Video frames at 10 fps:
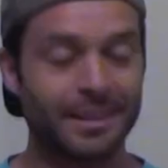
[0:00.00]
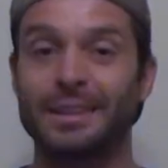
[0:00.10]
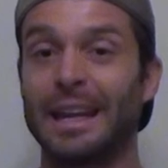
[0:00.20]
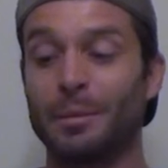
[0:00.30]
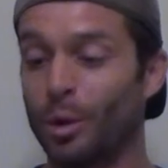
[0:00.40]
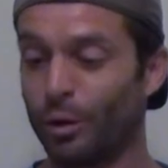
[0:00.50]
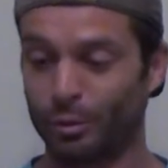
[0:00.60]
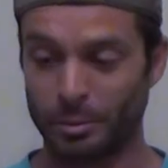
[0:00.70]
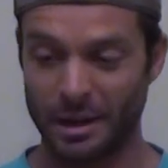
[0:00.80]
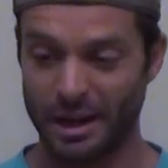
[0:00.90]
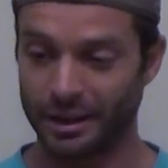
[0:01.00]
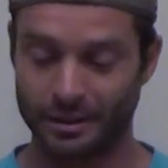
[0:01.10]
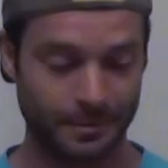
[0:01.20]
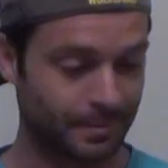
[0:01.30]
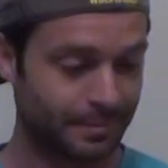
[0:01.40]
Game over,
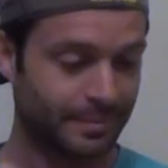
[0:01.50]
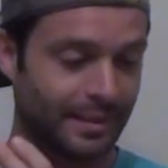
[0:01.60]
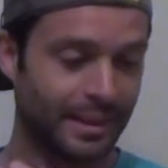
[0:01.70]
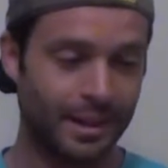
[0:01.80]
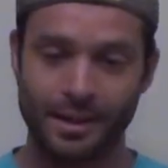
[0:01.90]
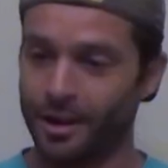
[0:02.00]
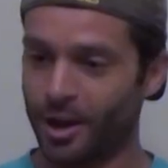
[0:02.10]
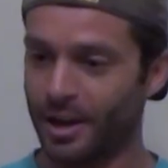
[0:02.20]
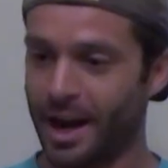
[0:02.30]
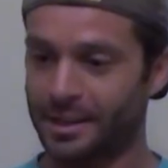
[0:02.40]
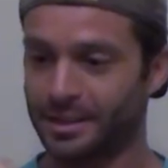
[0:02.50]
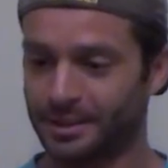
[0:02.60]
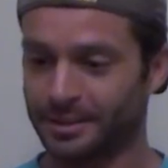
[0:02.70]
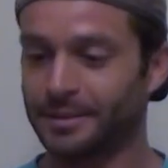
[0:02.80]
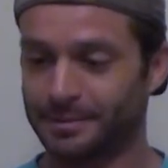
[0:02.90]
man. All right.
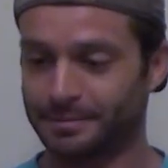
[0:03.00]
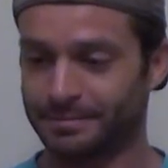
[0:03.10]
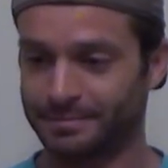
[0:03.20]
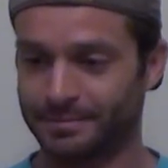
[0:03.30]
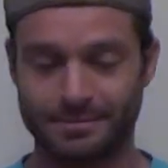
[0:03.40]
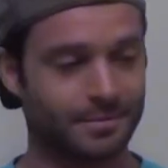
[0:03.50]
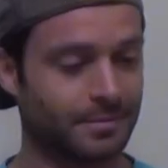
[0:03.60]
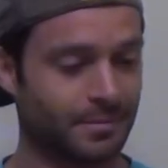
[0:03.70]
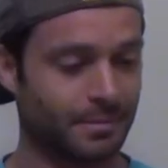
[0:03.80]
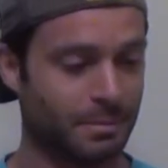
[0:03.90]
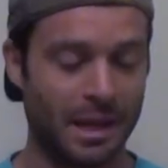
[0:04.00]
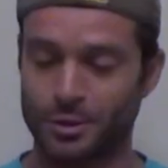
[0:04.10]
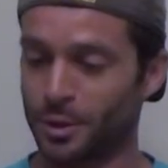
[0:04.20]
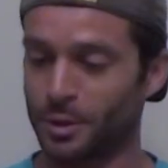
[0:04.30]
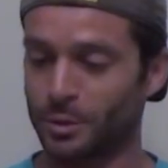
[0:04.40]

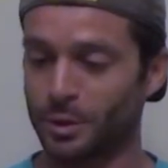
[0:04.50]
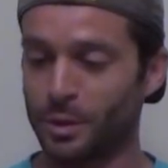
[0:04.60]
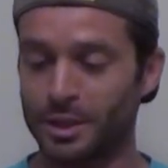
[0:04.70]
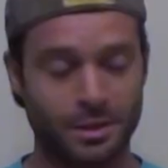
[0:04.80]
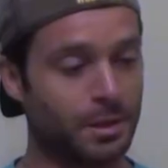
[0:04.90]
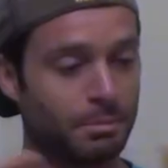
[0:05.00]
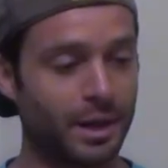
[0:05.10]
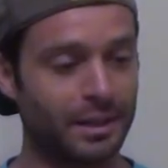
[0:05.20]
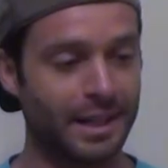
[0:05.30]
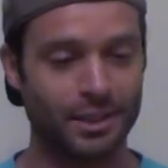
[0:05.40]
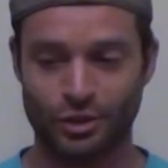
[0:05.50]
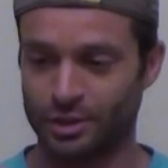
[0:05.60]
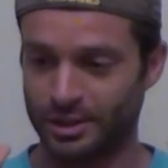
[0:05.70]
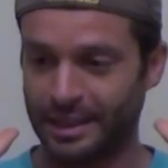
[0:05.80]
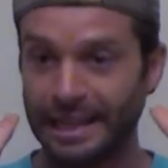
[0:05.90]
Not sure which one's which, but
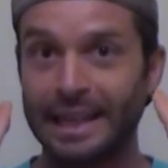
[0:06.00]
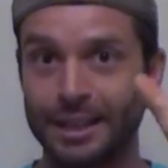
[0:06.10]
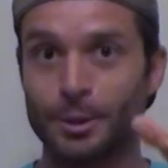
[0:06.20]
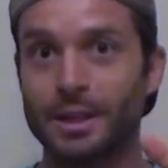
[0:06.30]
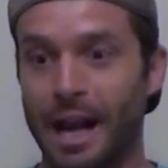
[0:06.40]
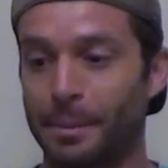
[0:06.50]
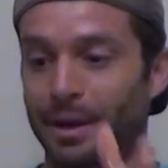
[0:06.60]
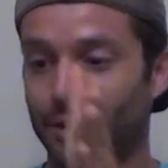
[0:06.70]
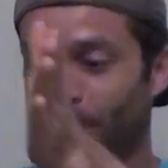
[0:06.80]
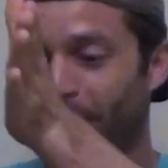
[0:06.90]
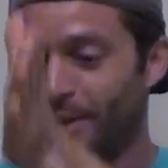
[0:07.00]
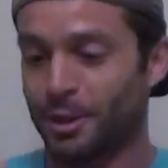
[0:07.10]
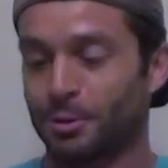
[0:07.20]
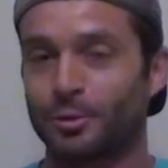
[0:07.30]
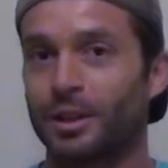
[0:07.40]
let's get into it. I'm going to try
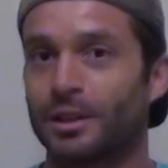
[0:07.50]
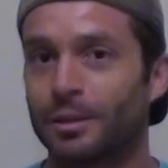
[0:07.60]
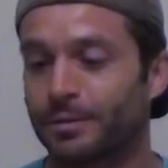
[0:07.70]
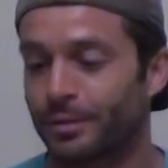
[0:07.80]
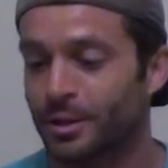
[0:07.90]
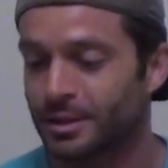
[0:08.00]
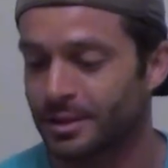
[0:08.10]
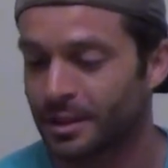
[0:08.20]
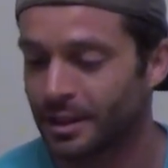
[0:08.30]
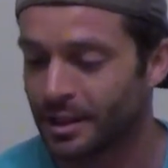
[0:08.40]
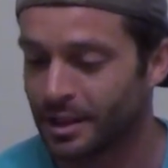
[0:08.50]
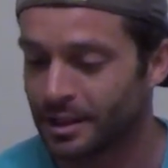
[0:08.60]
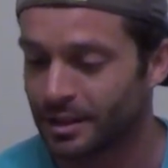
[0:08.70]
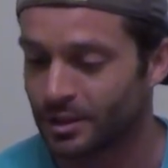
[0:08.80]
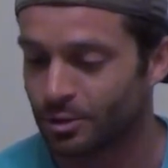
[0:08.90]
this one right here first.
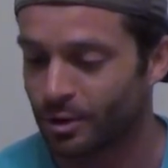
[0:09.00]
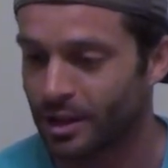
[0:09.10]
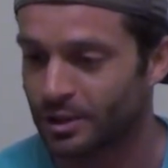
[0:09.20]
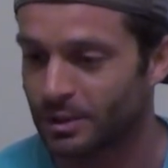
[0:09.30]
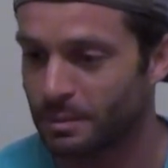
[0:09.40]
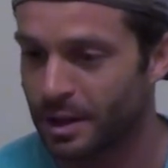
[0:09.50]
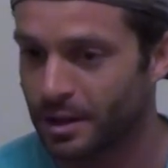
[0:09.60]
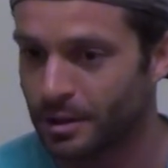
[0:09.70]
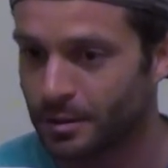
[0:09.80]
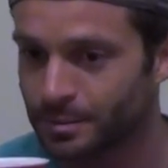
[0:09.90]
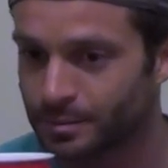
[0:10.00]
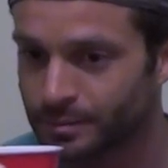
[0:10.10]
Let's try the smell.